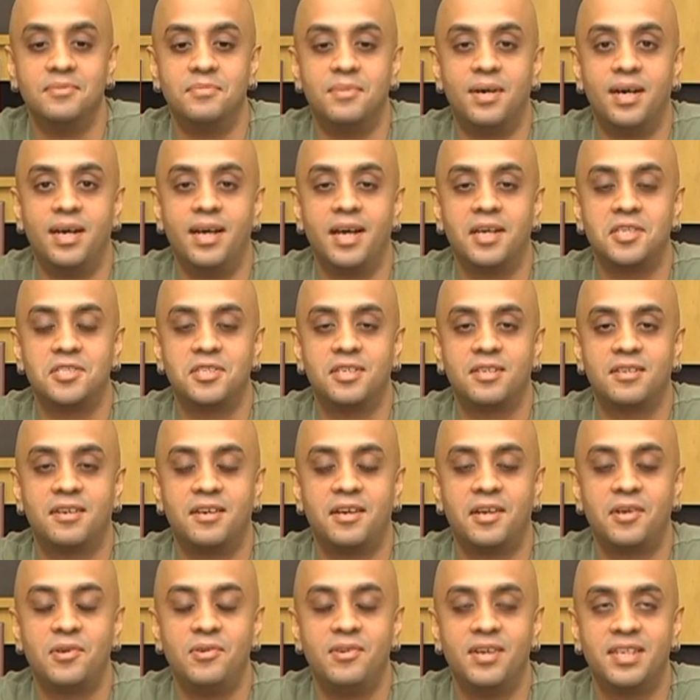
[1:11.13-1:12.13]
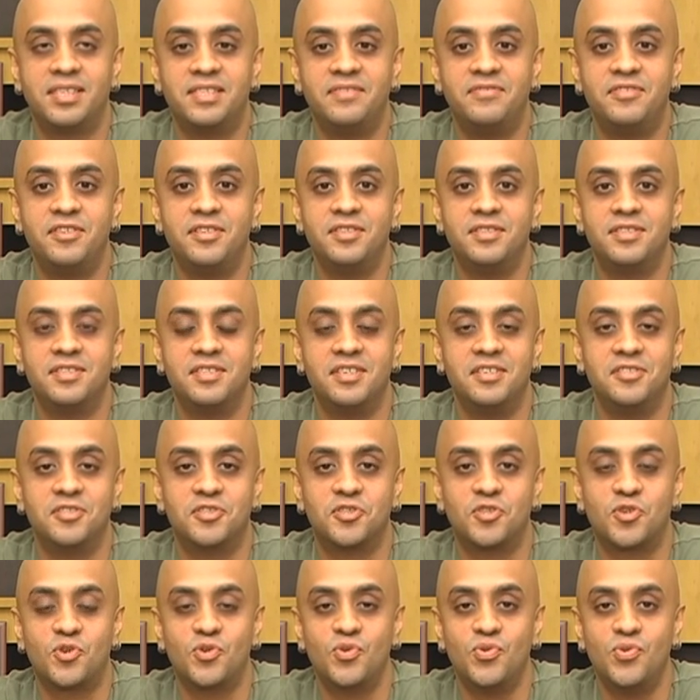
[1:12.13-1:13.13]
My extracurricular activities in
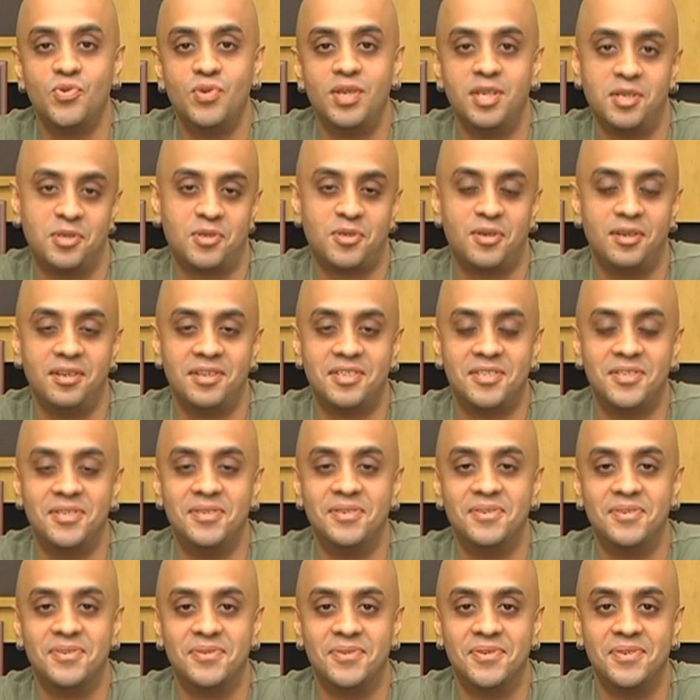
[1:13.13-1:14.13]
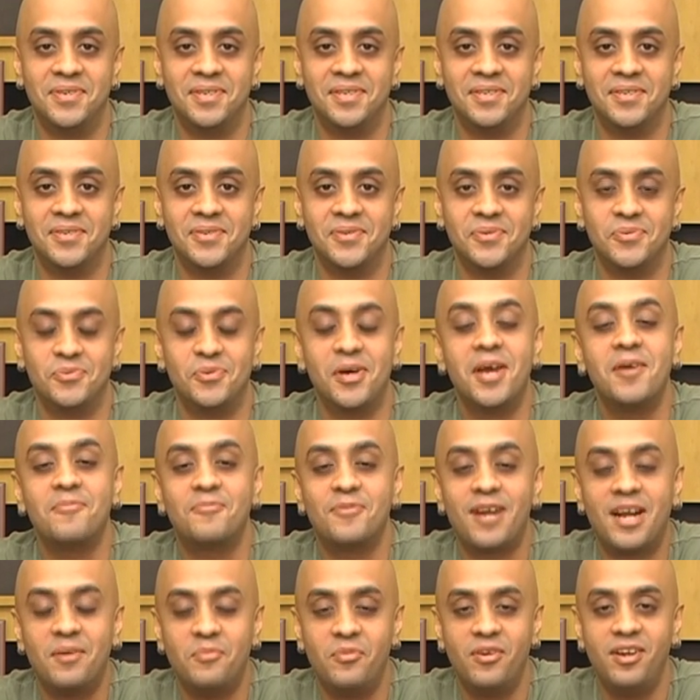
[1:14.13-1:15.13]
school and college were
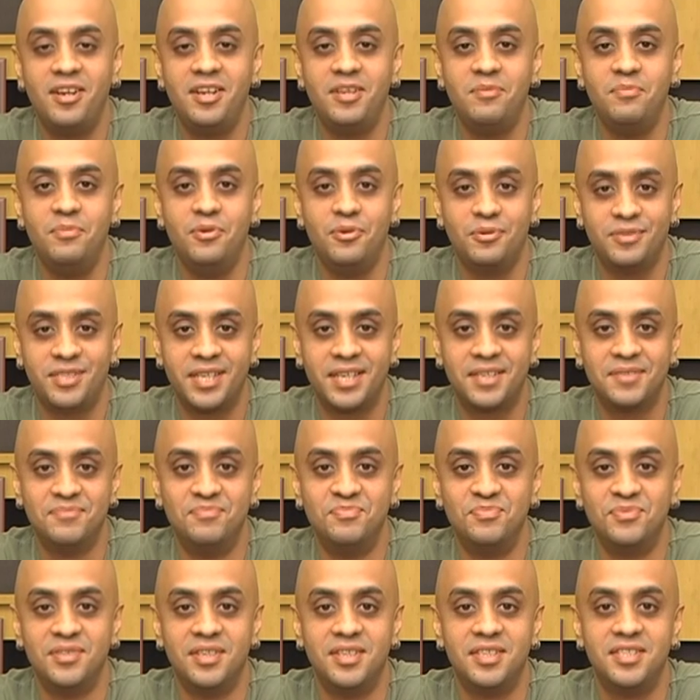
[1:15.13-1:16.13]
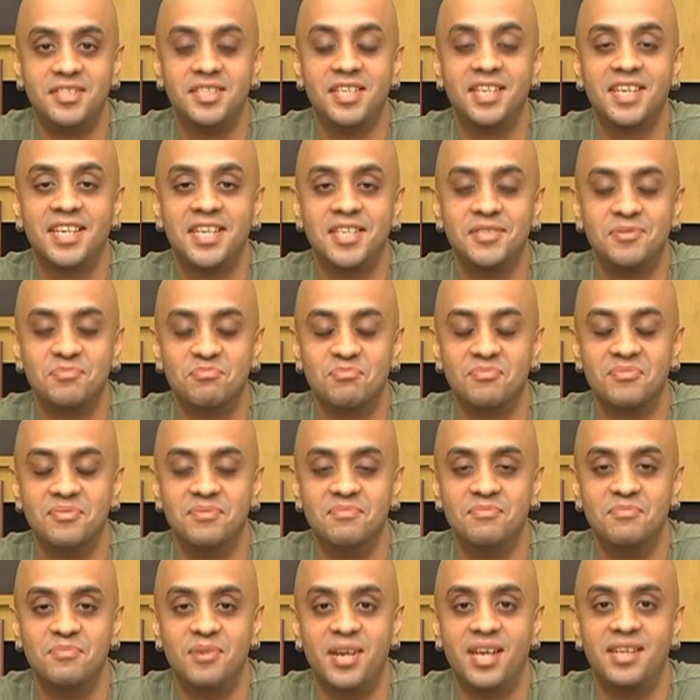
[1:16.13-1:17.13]
primarily music, singing,
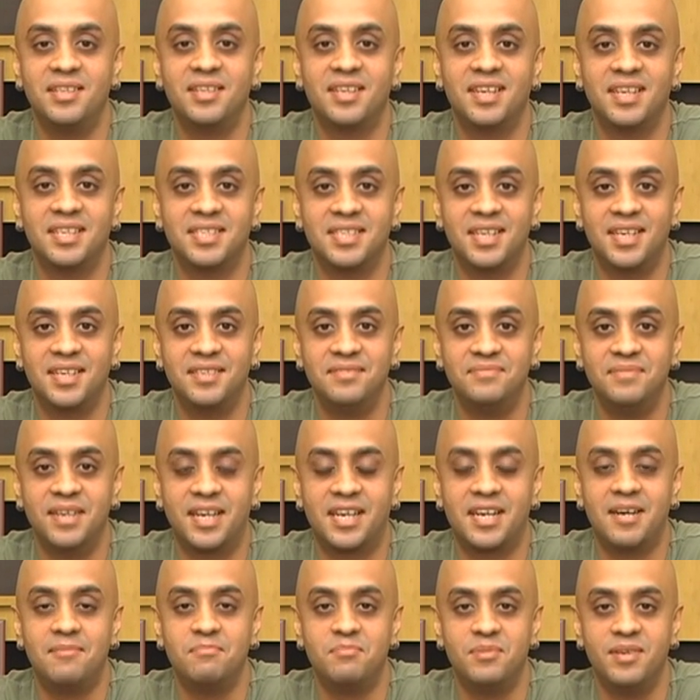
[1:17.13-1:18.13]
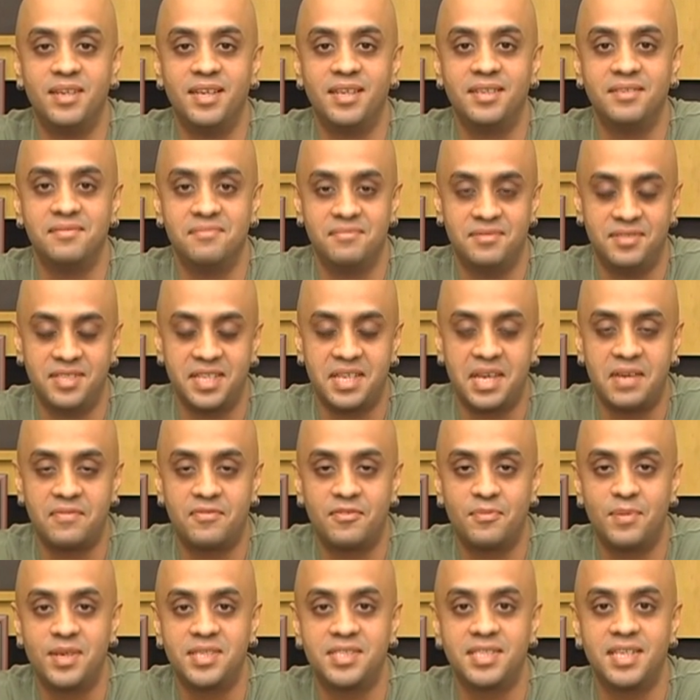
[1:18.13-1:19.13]
playing the guitar, accompanying, singing
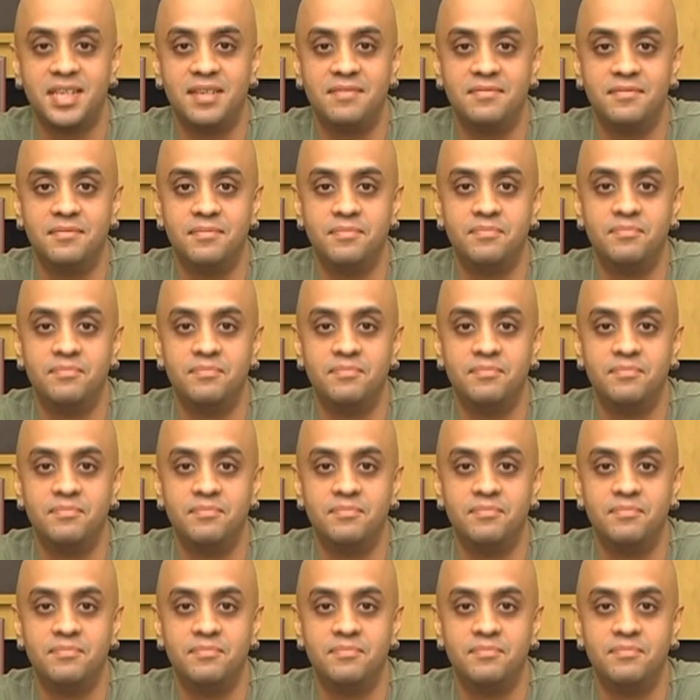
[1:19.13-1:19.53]
for myself,